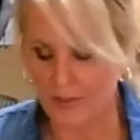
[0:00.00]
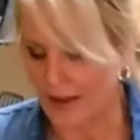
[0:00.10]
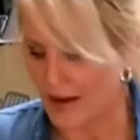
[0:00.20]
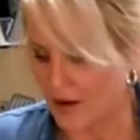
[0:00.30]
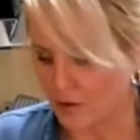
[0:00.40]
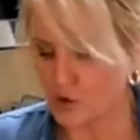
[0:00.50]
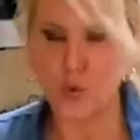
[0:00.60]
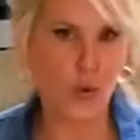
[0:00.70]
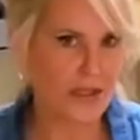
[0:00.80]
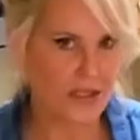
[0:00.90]
about
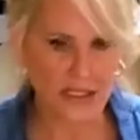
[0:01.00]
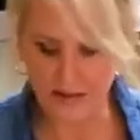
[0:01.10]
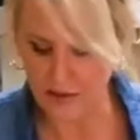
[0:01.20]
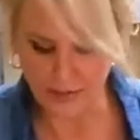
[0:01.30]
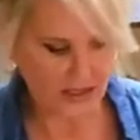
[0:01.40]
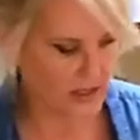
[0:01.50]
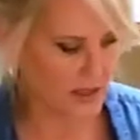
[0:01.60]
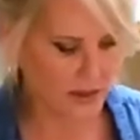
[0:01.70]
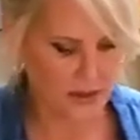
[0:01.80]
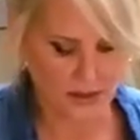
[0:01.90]
twisting the
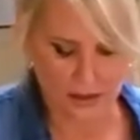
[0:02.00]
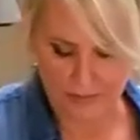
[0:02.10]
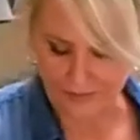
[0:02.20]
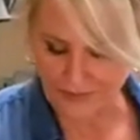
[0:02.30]
biscuits.